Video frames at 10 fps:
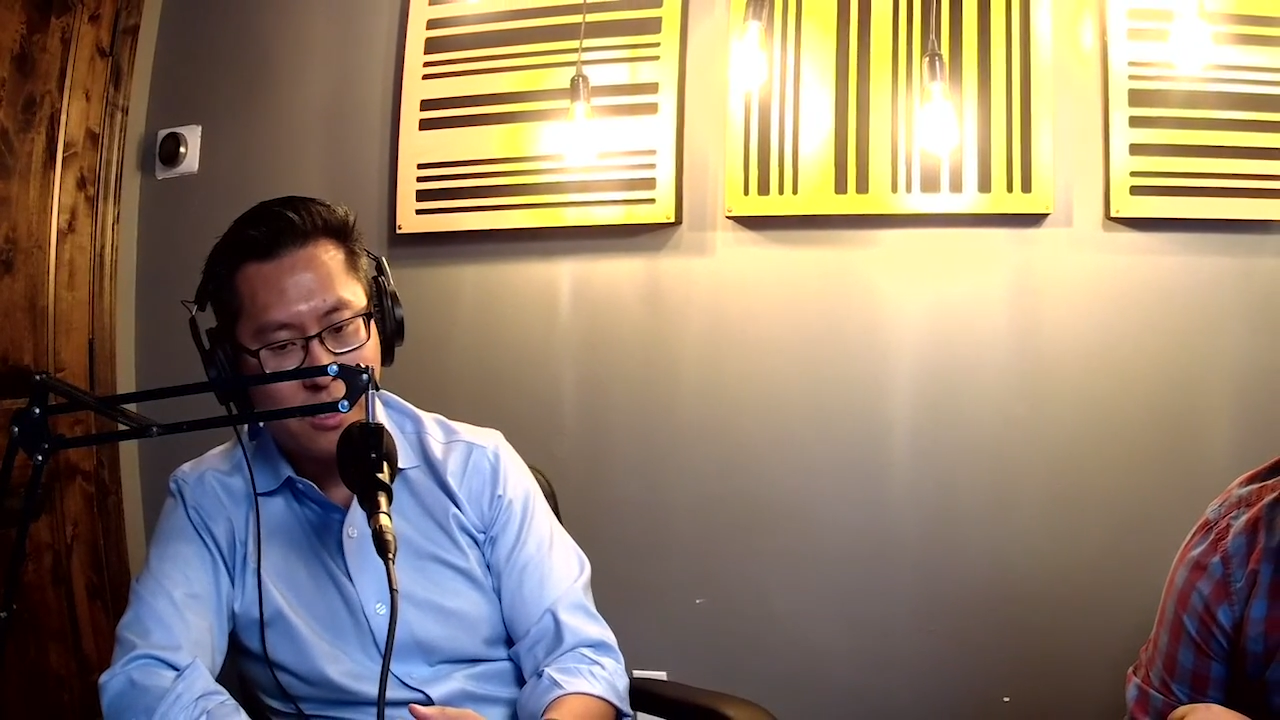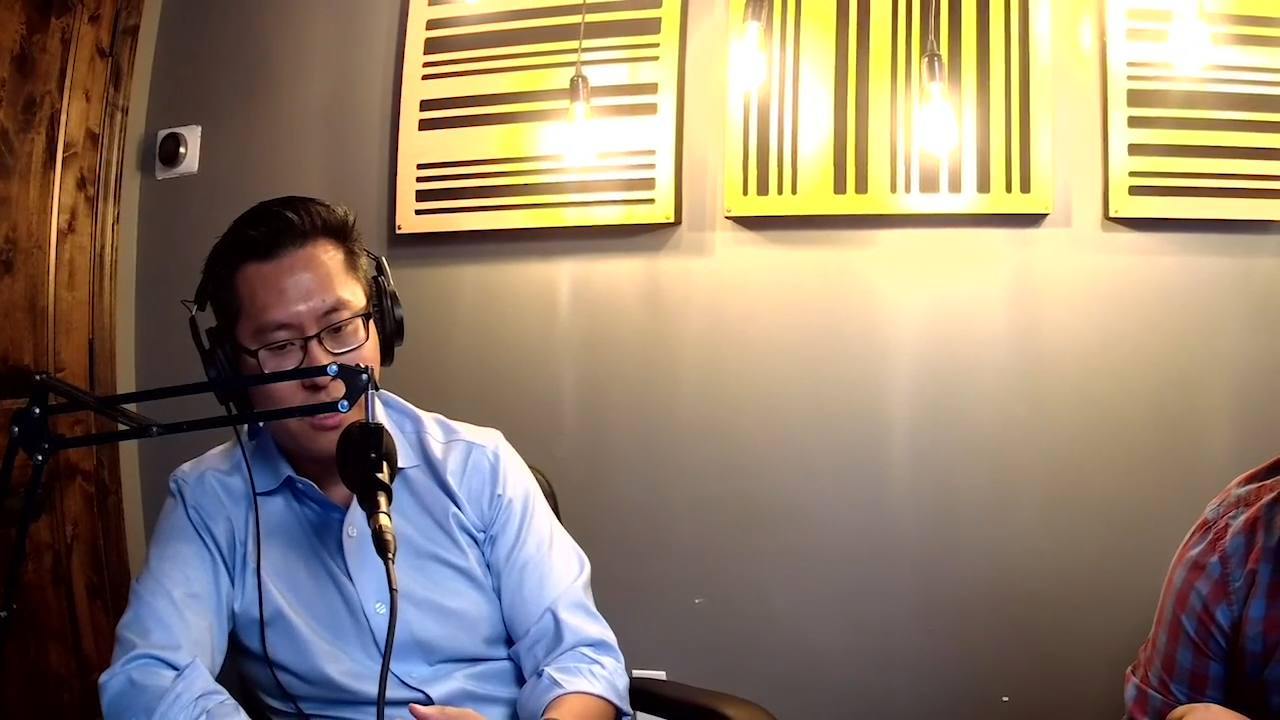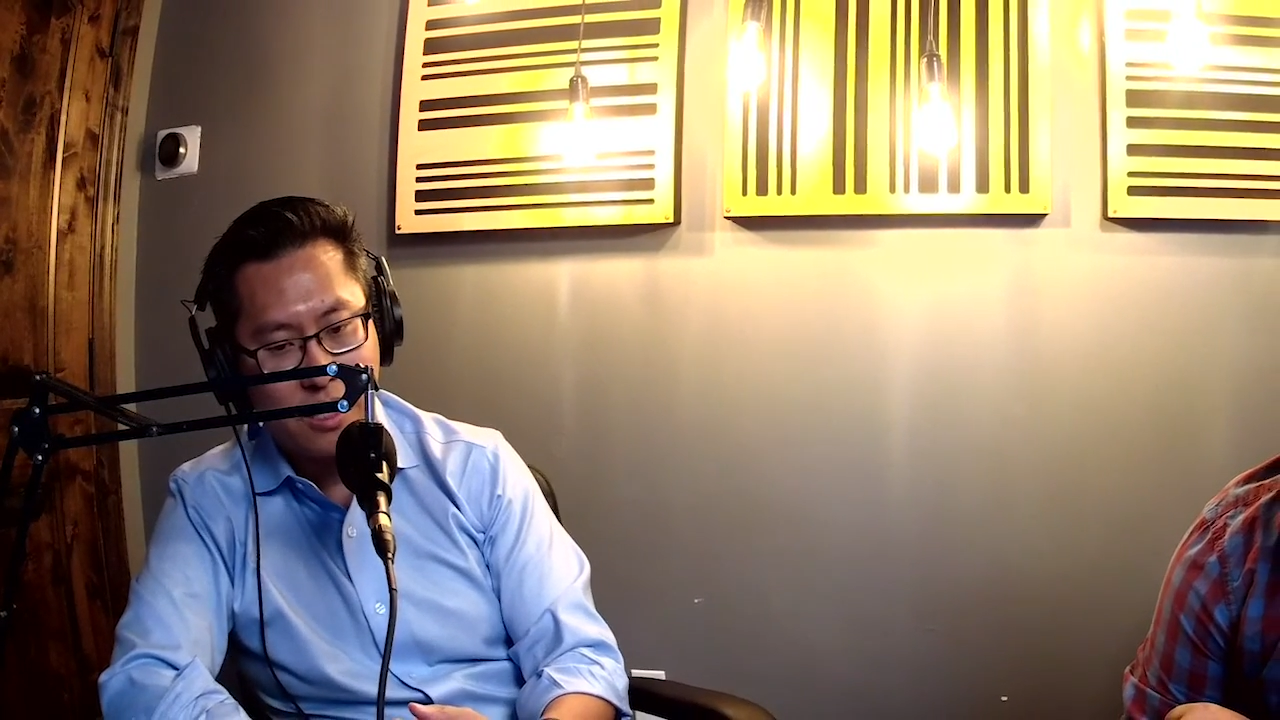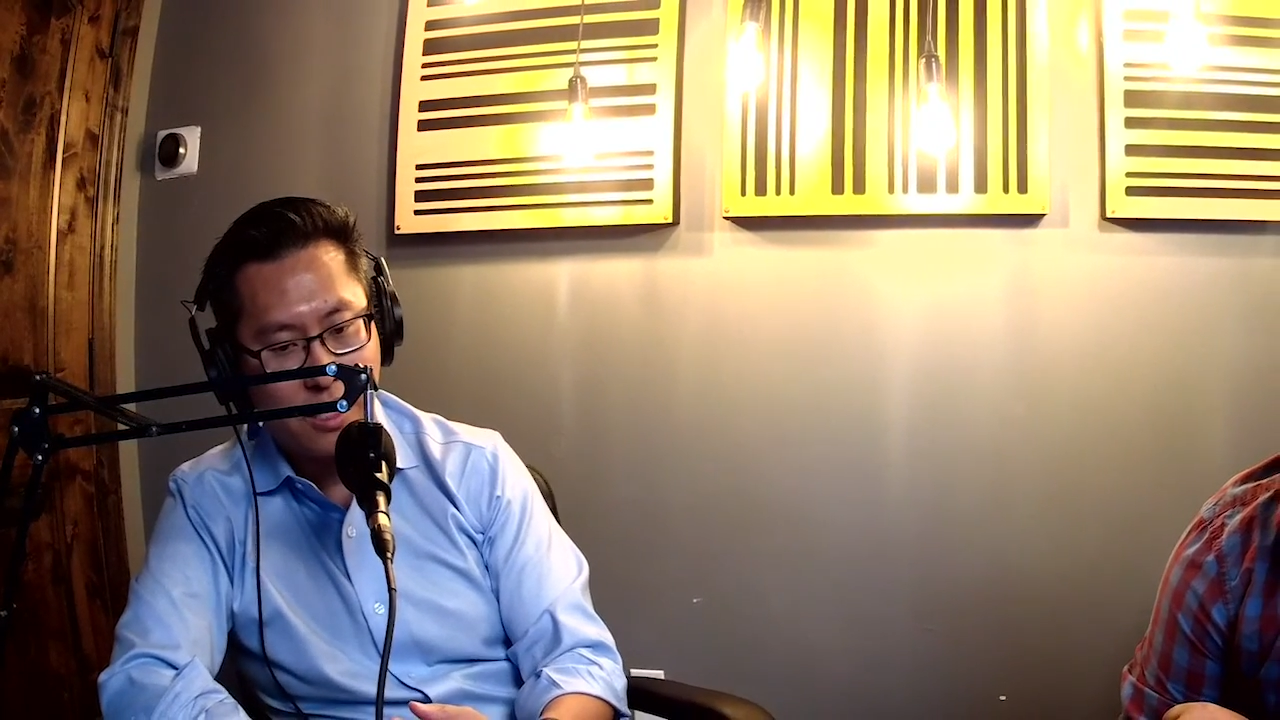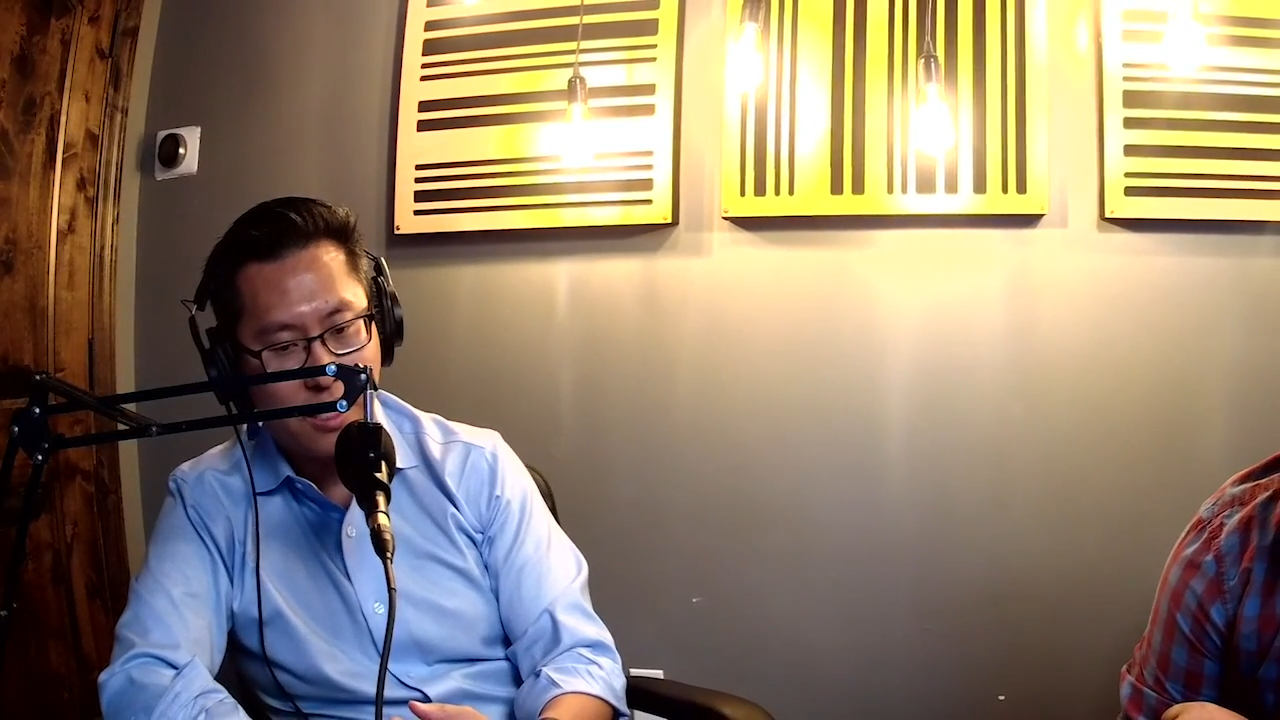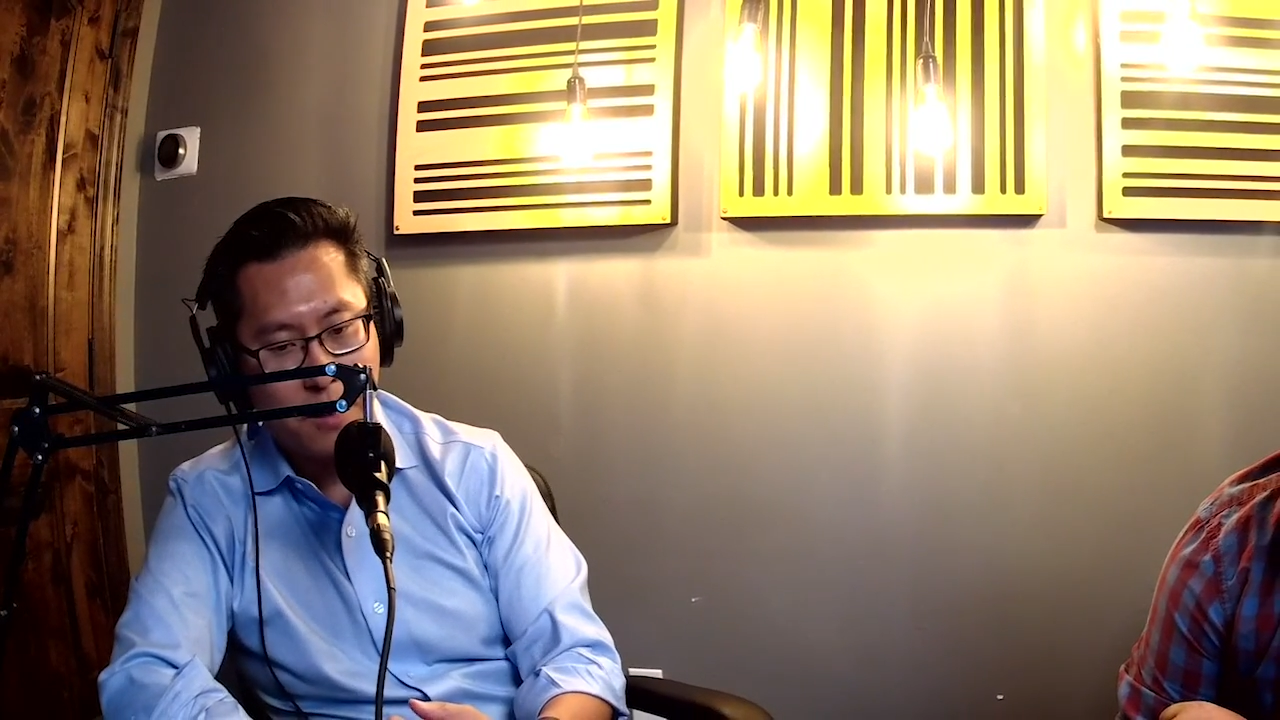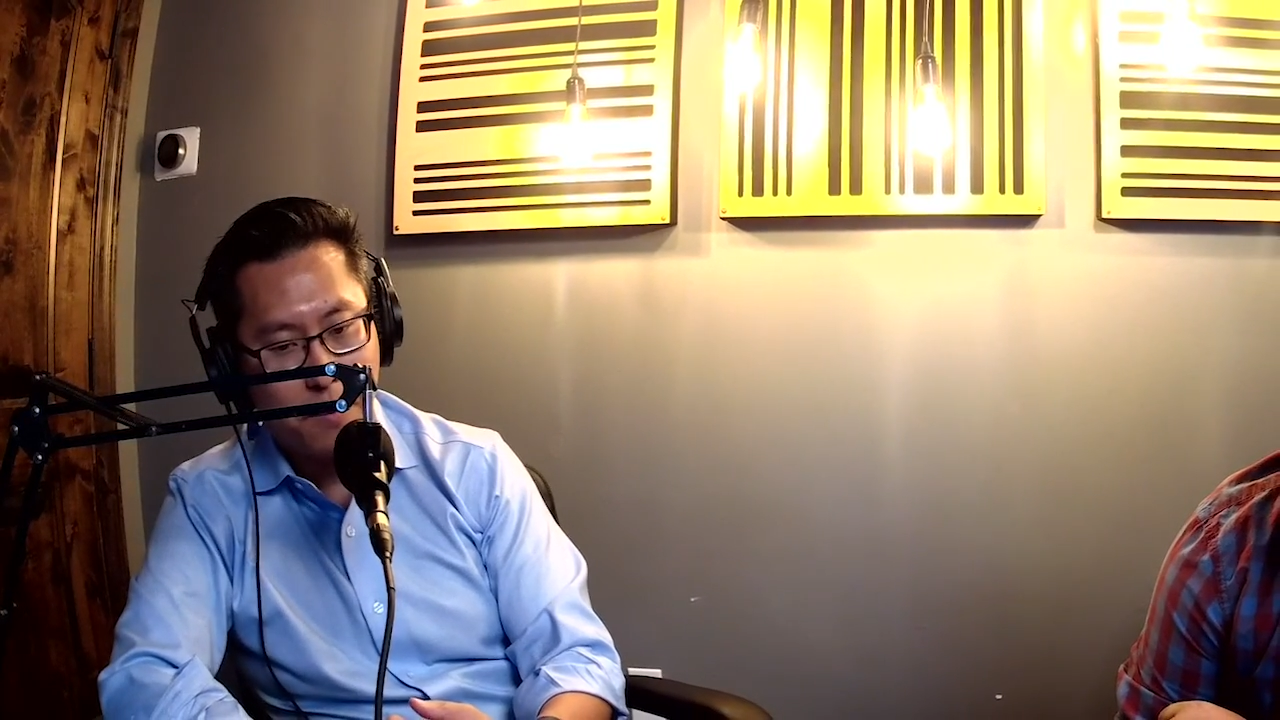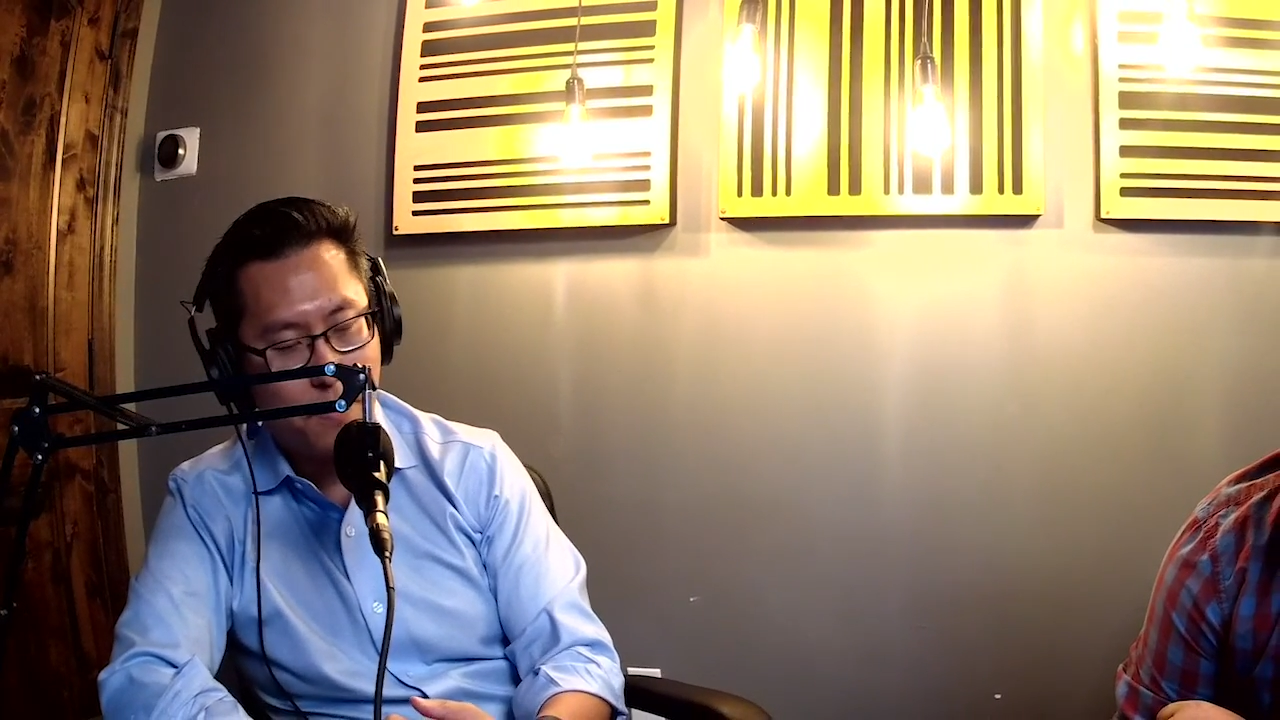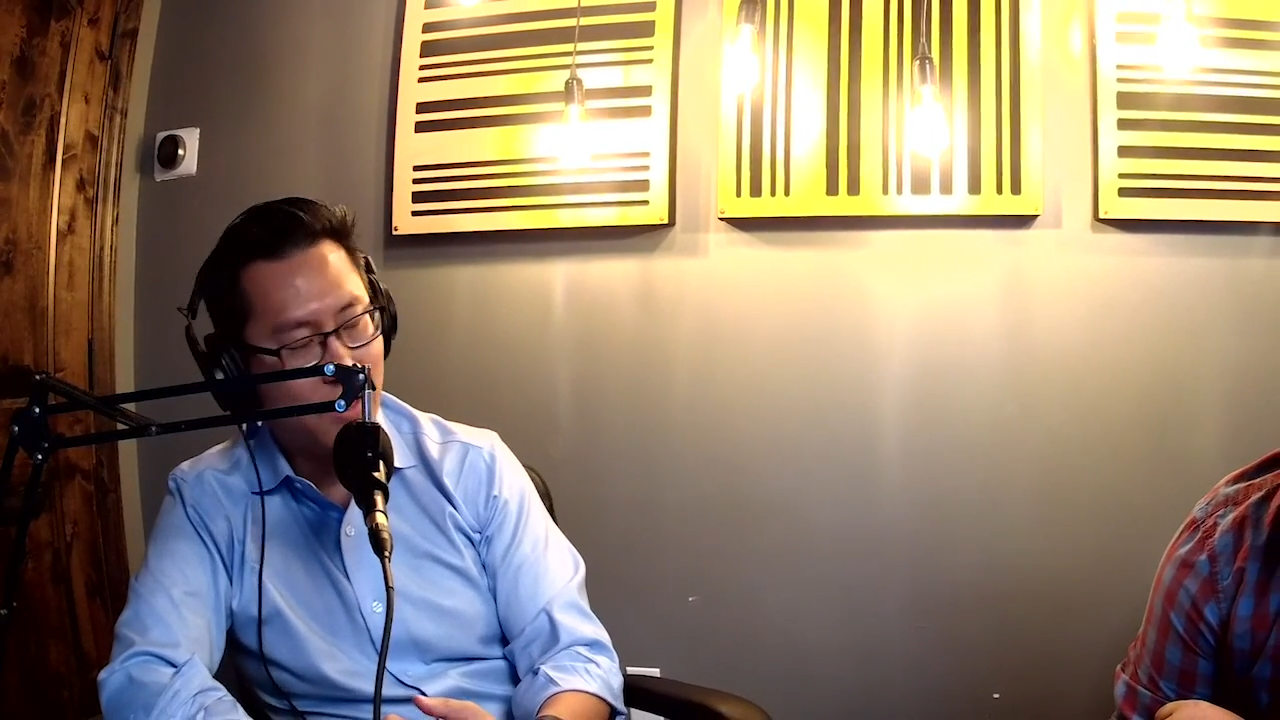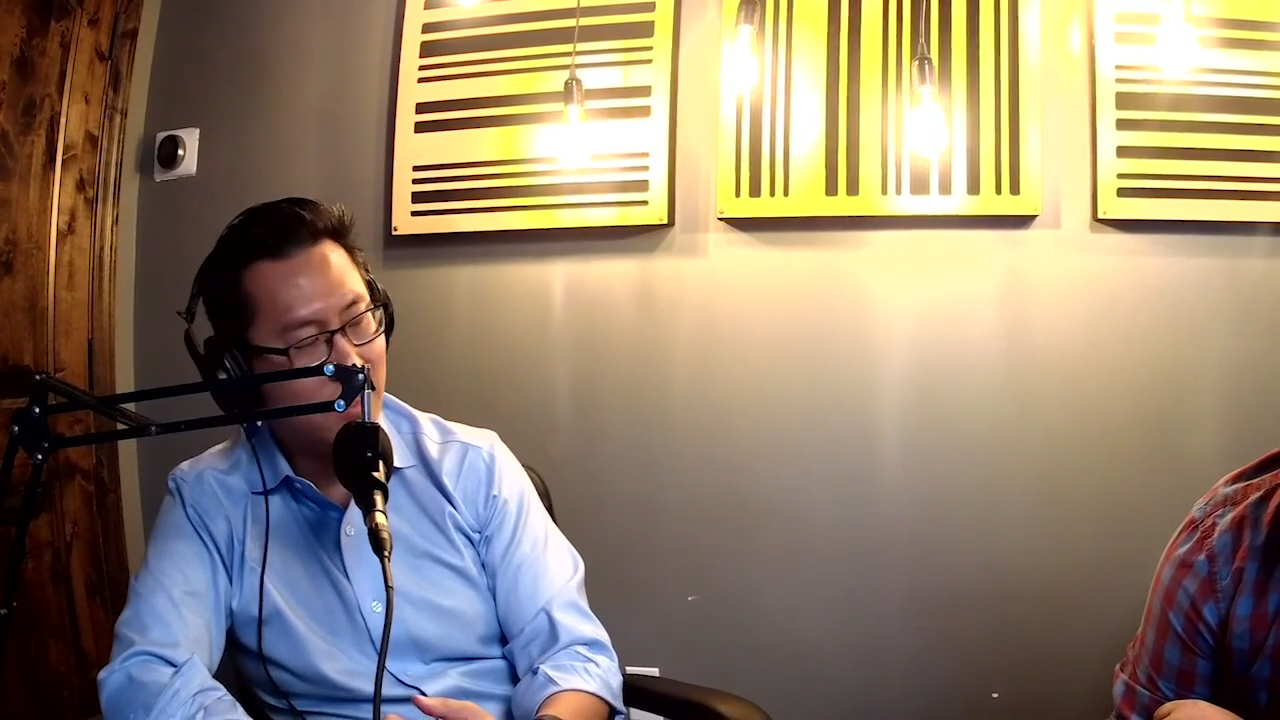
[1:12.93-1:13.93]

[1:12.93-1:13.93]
kind of got plugged